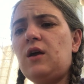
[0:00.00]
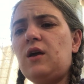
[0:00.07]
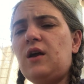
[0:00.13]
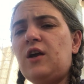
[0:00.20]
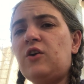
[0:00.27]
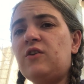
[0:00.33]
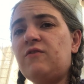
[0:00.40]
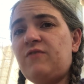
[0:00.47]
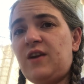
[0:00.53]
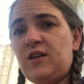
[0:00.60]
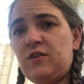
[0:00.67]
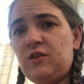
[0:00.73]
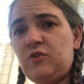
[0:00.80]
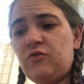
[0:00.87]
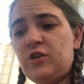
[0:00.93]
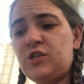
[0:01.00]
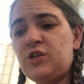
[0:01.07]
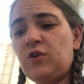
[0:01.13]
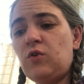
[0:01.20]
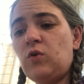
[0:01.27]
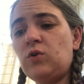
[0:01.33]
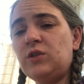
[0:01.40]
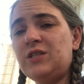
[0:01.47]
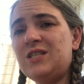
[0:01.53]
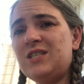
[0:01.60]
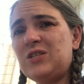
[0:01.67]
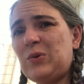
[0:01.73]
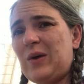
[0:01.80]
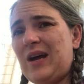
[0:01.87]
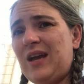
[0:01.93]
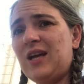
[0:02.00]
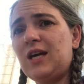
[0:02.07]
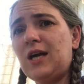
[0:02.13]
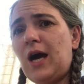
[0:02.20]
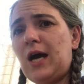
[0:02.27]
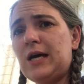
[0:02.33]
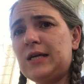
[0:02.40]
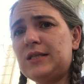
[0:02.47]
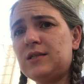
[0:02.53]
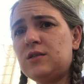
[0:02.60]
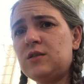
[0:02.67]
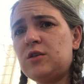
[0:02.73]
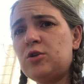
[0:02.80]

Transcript: I couldn't find Grecian gold, so I got